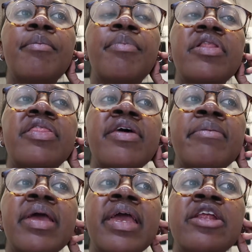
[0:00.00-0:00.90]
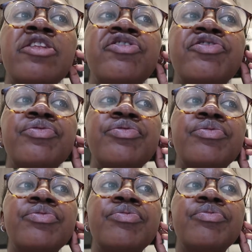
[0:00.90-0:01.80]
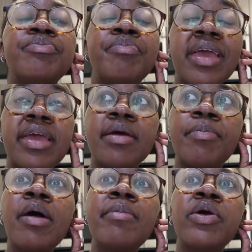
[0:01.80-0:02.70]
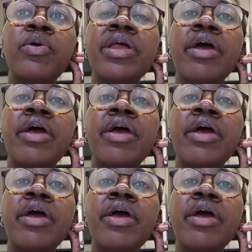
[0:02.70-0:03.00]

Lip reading: put them into bake probably only